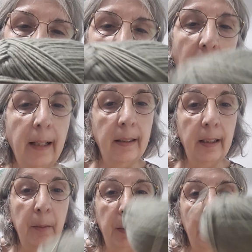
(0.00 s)
liked
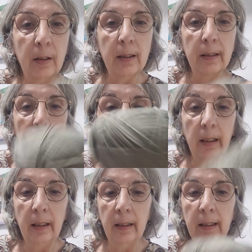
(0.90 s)
it because
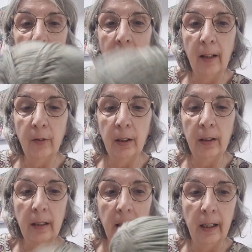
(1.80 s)
in this
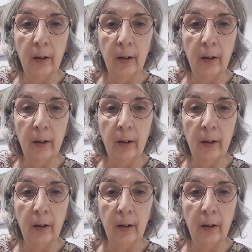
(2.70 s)
100